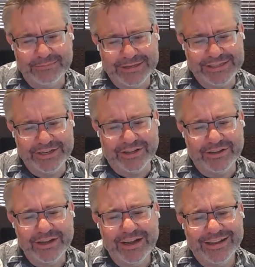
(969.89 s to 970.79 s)
but still,
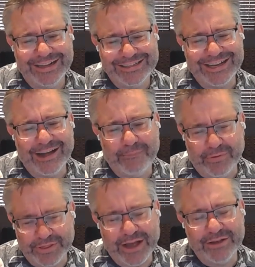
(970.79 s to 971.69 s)
that's a
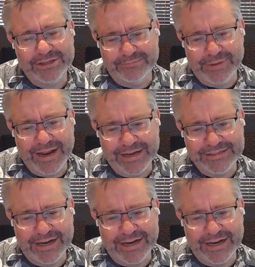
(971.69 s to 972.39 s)
couple thousand banks.